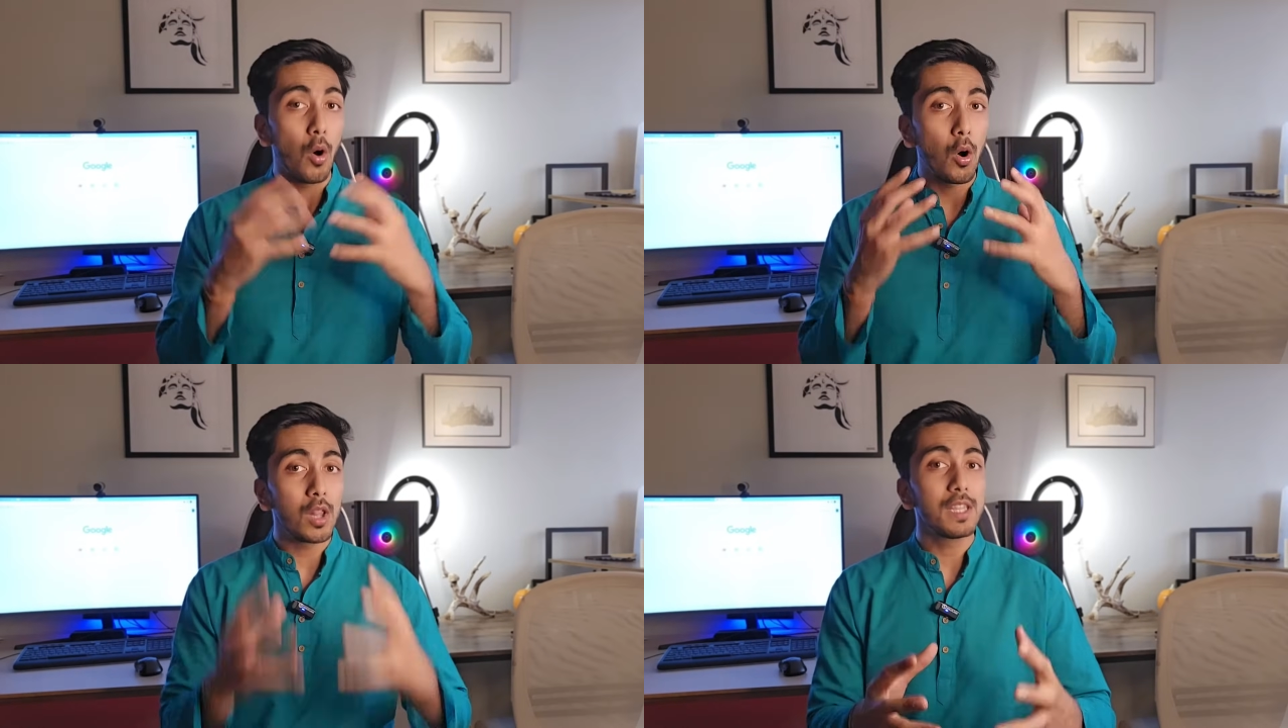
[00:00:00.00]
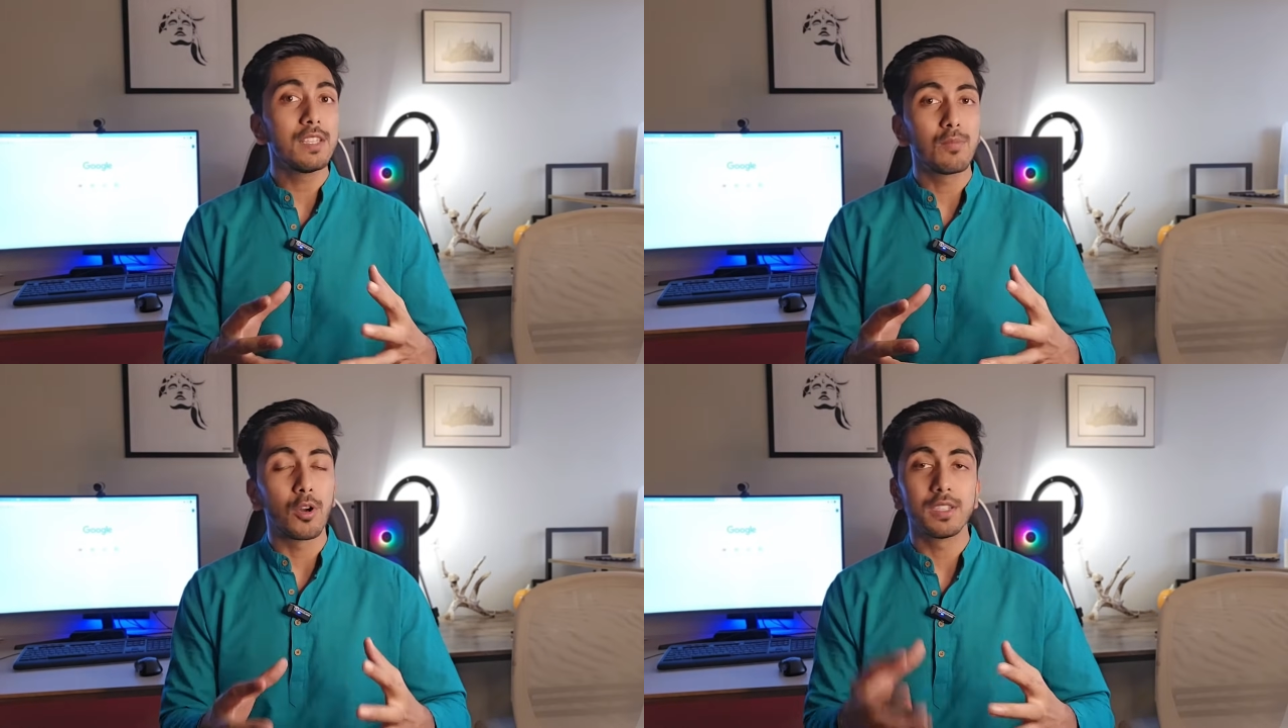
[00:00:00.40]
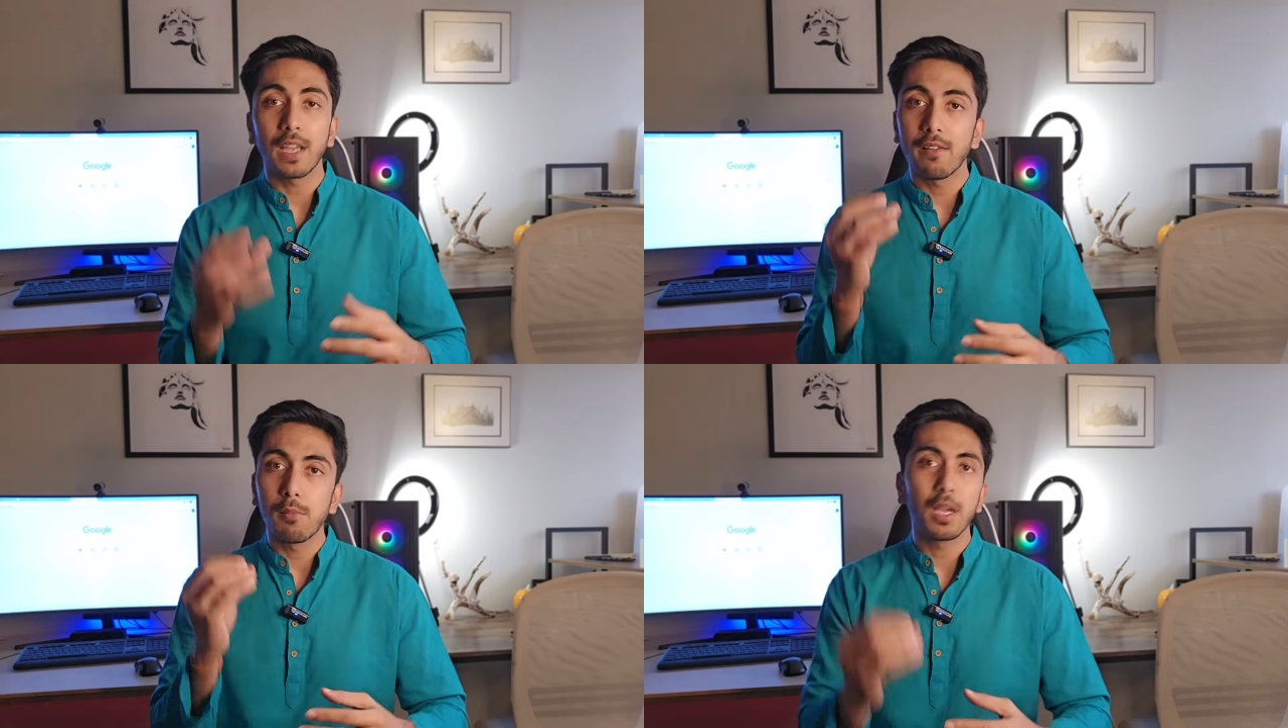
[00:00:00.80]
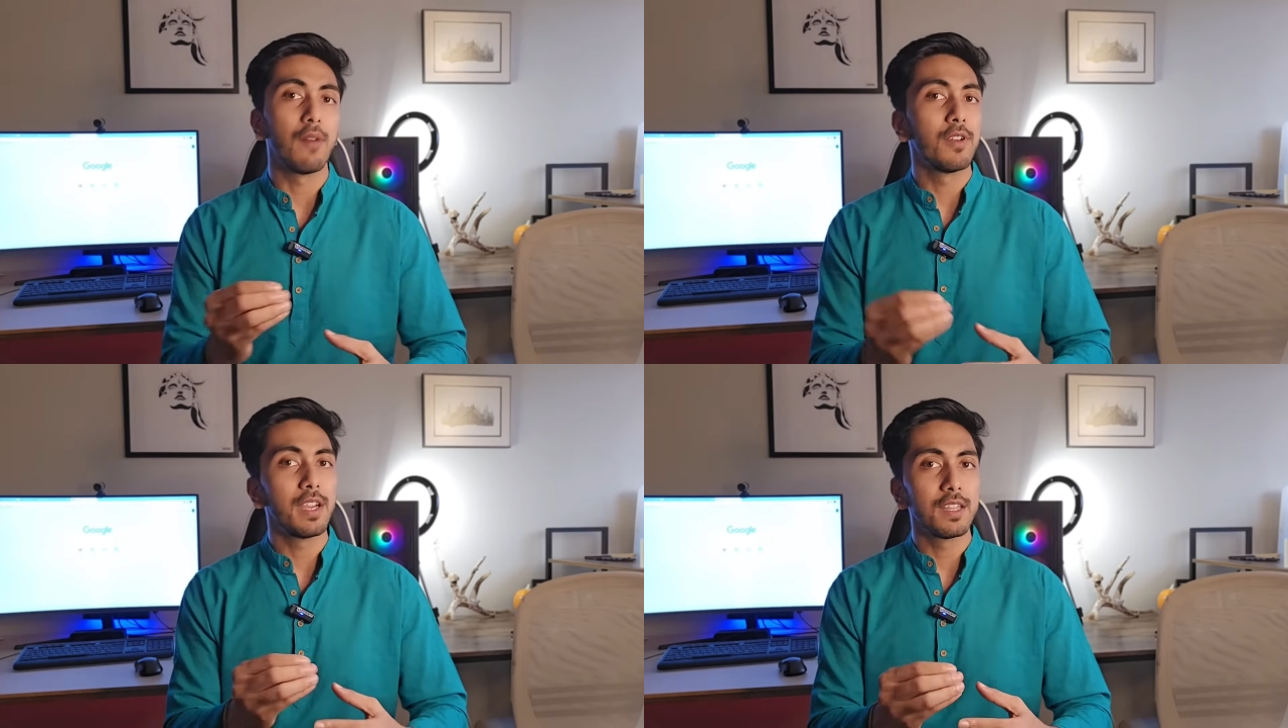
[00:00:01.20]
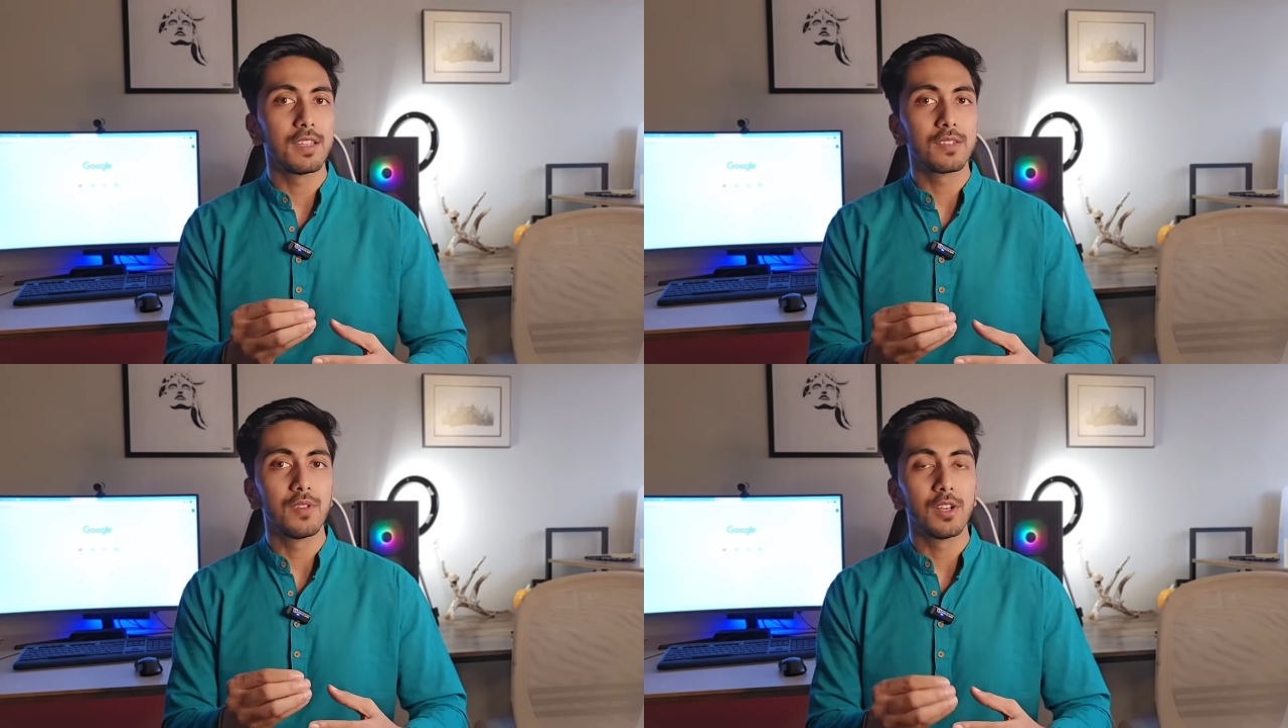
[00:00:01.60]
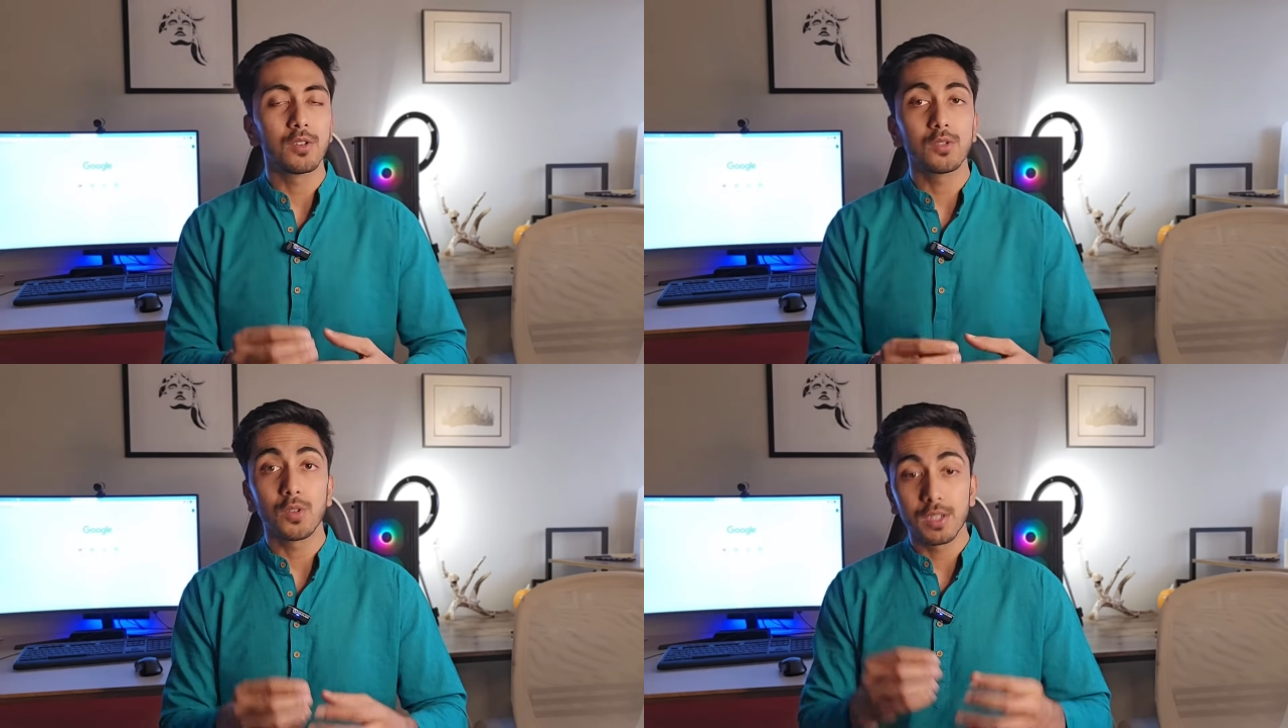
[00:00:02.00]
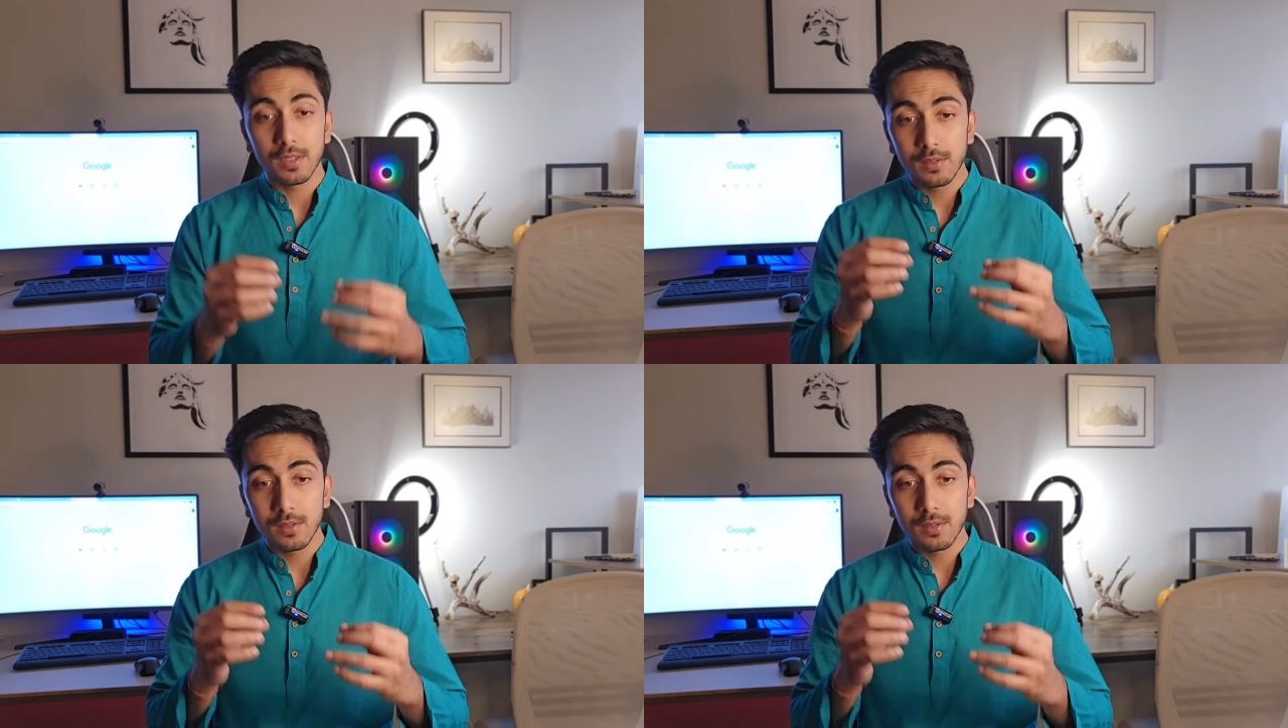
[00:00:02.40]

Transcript: all these points i will be covering in this video so